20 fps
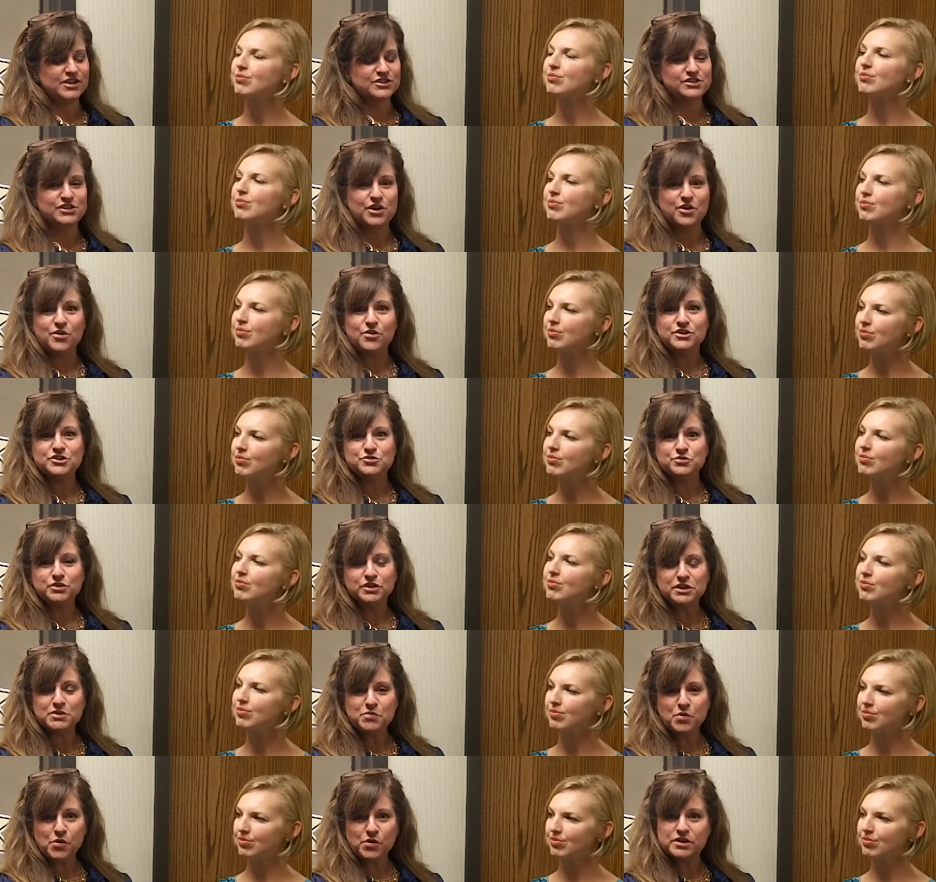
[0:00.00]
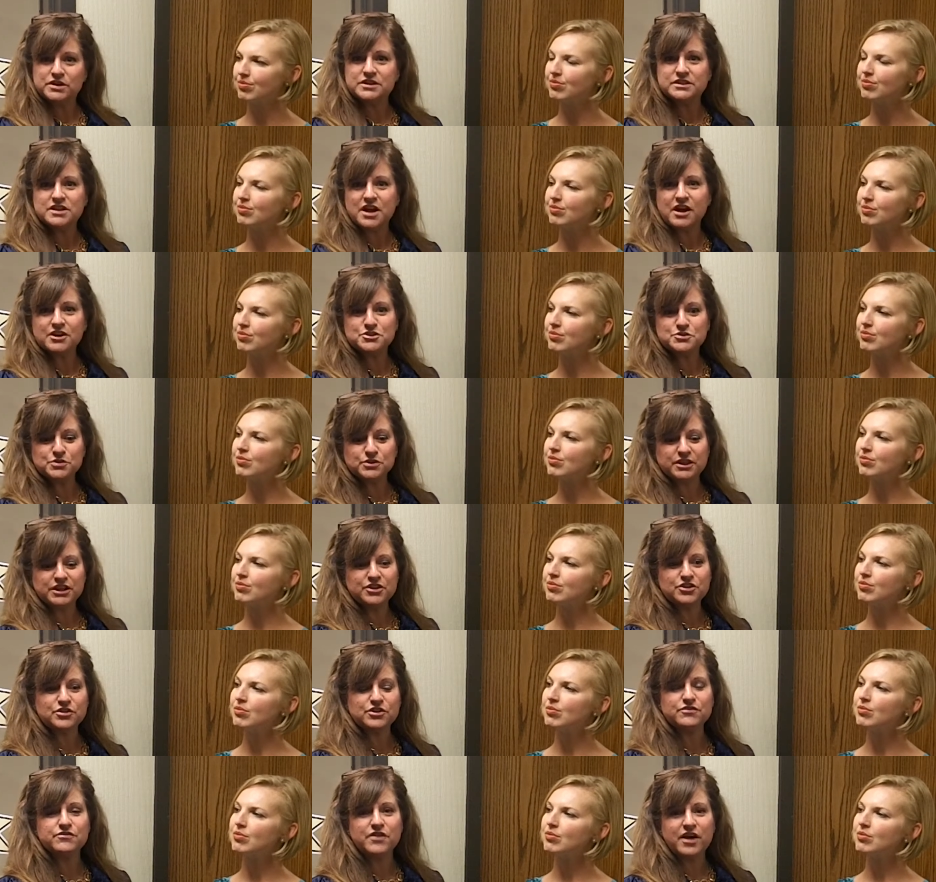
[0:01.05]
Speaker 1: So it's really important to talk to a
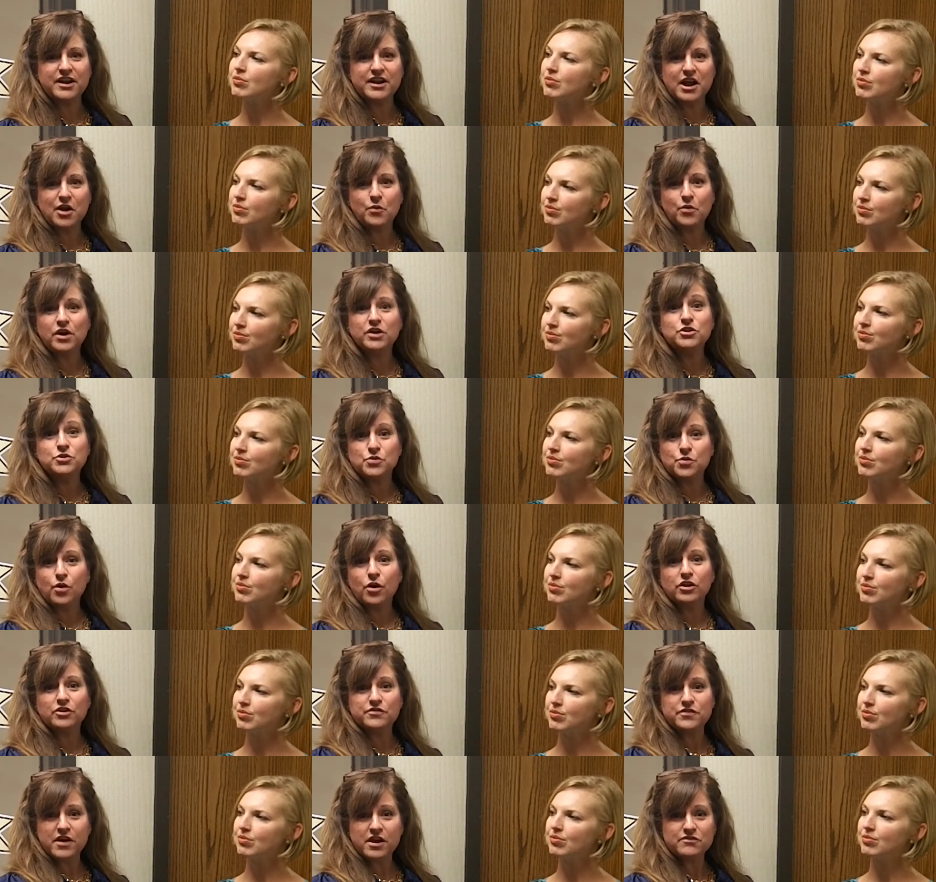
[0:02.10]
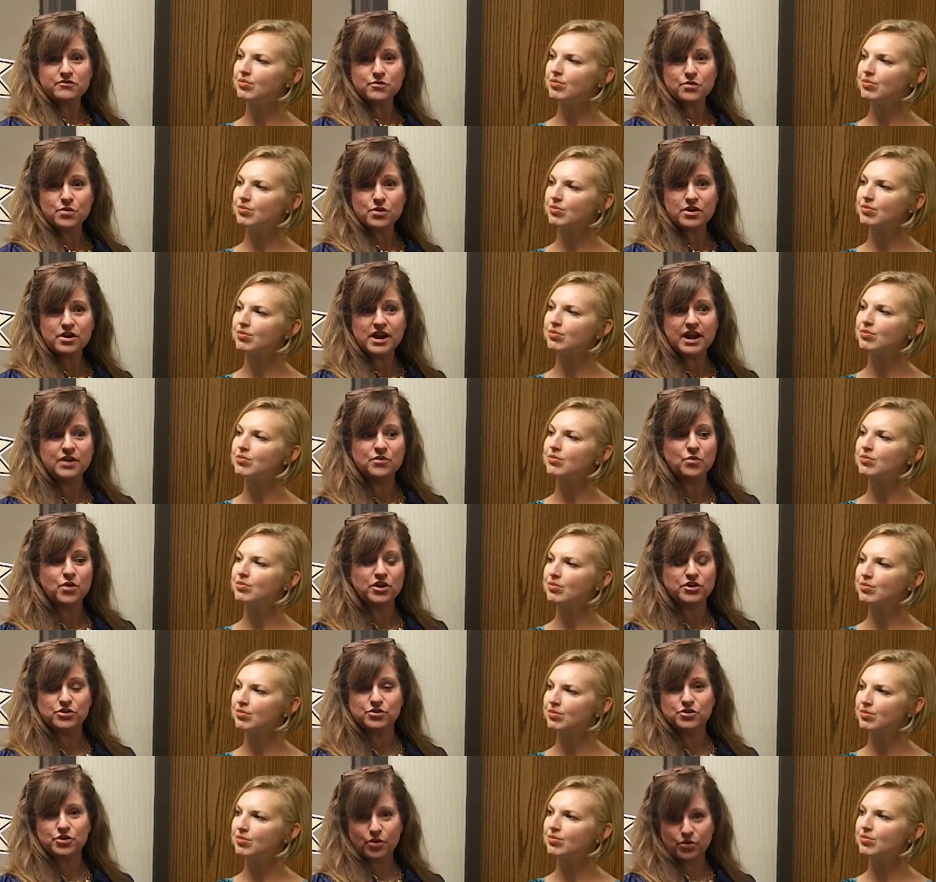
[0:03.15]
lender and find out what you qualify for and what
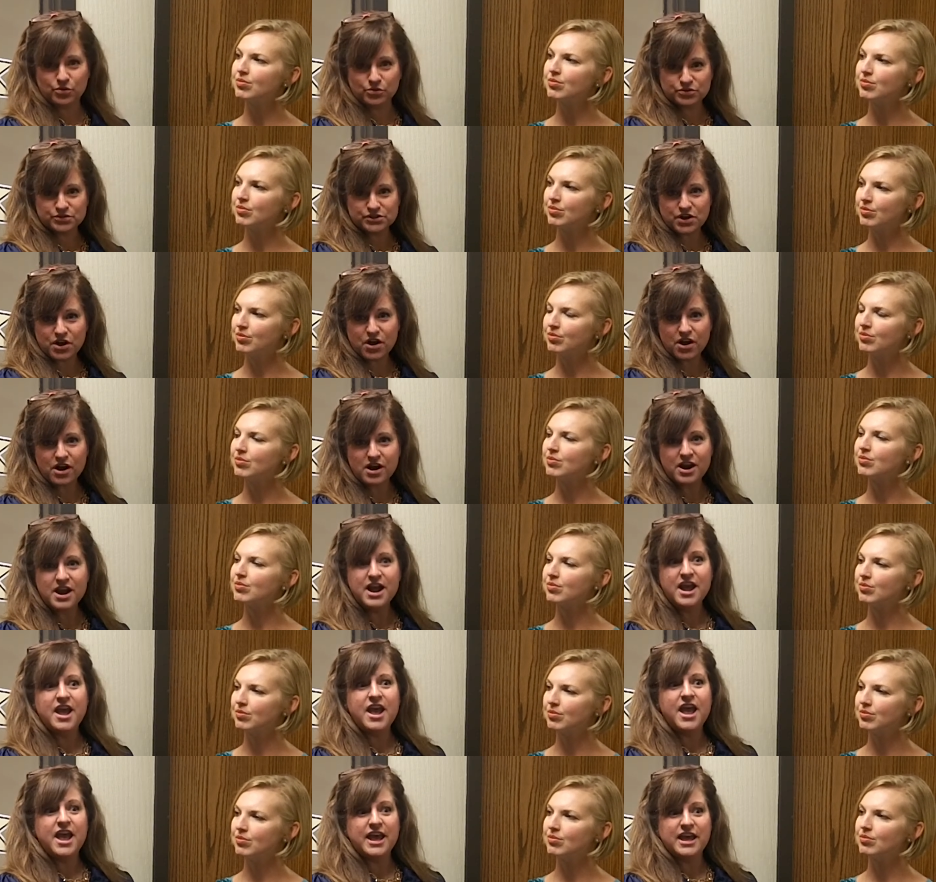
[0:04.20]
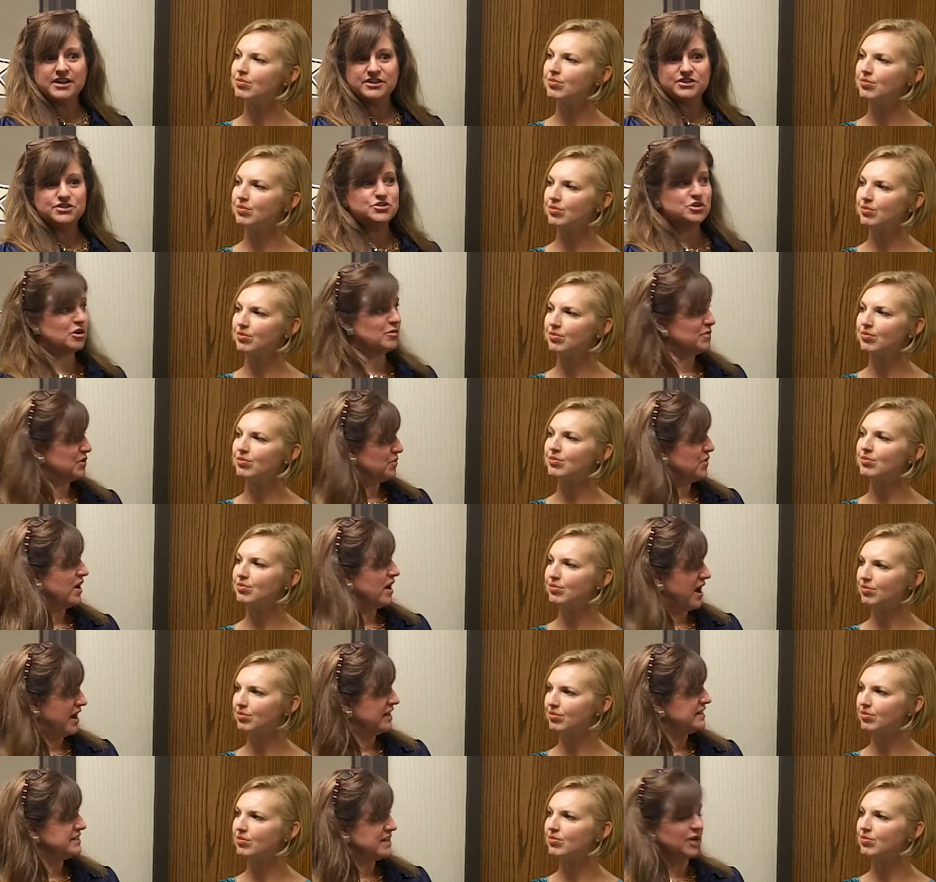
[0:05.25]
your goals are and determine what
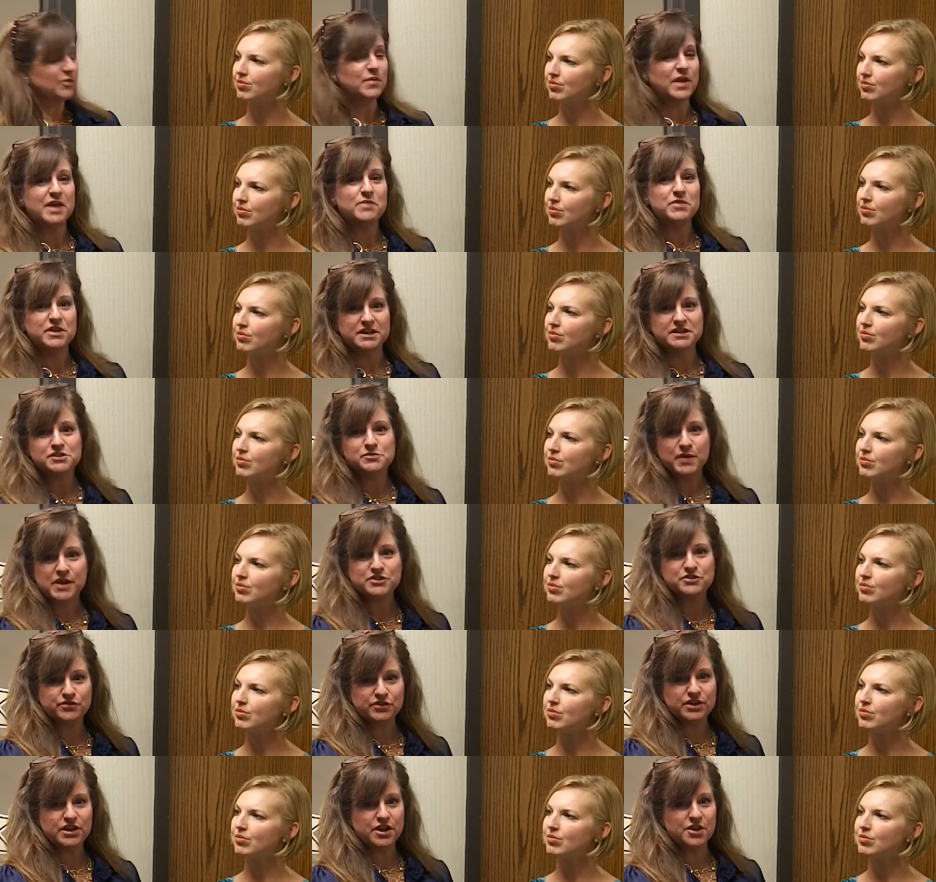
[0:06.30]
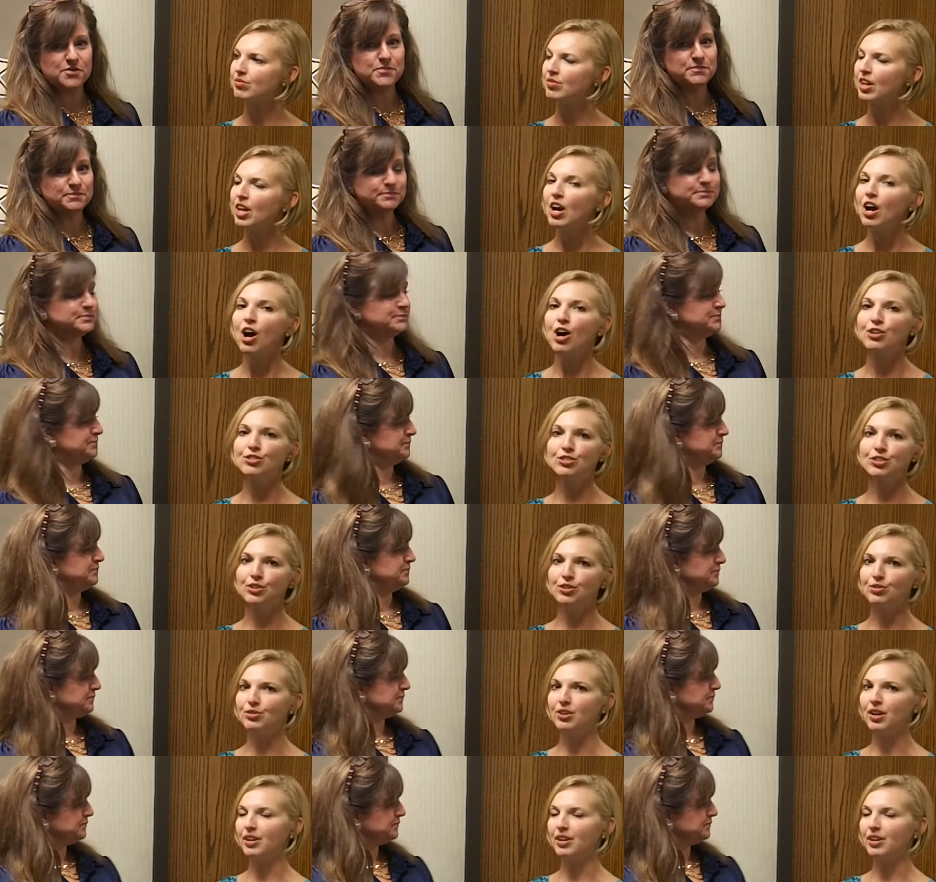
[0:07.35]
kind of down payment is best for you.
Speaker 2: Also,